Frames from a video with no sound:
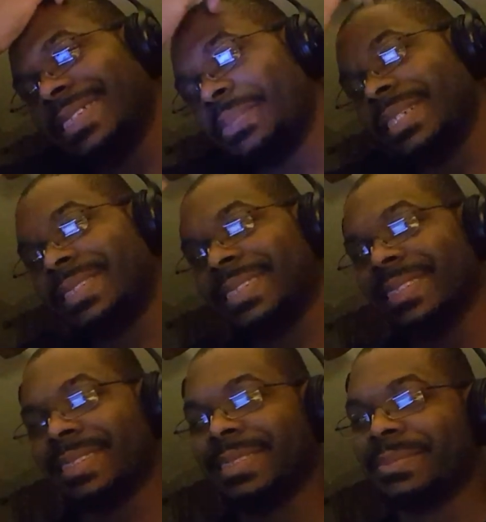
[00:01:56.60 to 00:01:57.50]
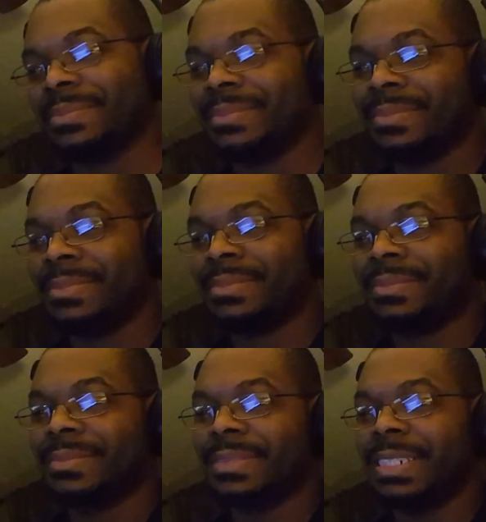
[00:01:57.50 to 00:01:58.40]
that makes sense.
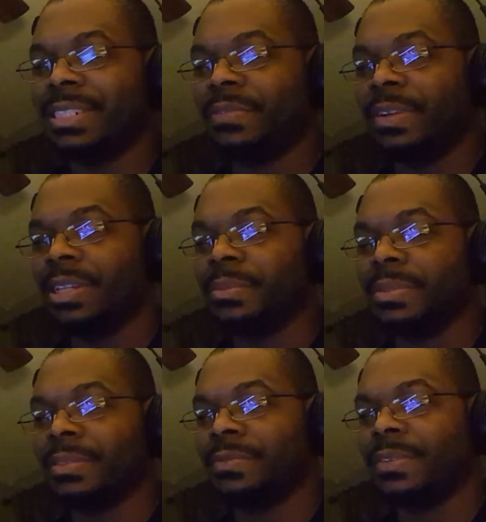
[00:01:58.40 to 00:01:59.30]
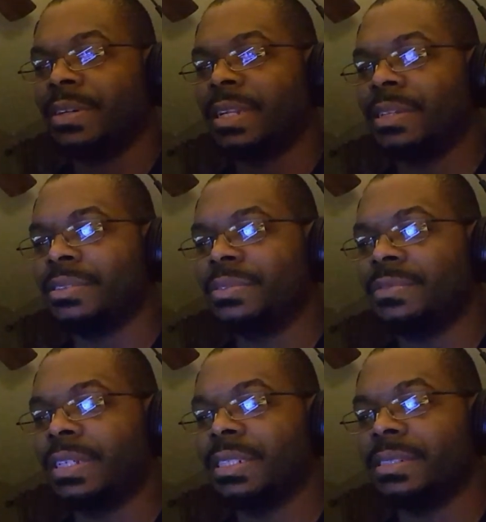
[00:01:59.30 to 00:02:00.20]
And developers of Fallout New
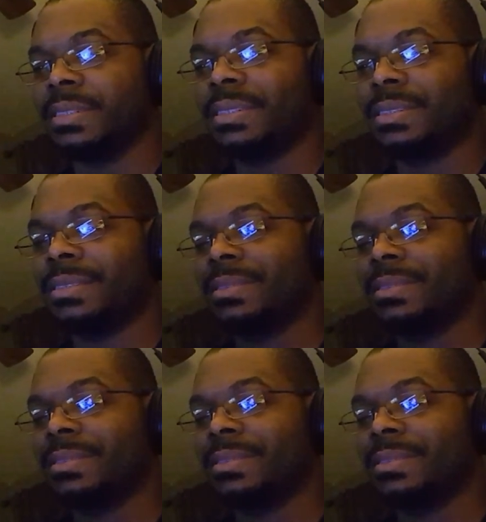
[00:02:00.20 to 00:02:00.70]
Vegas.